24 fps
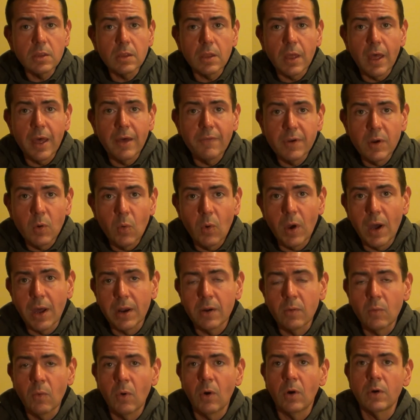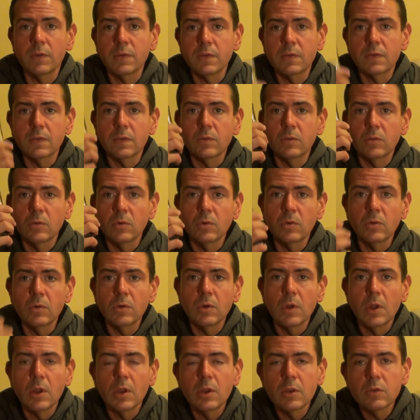everyone wants to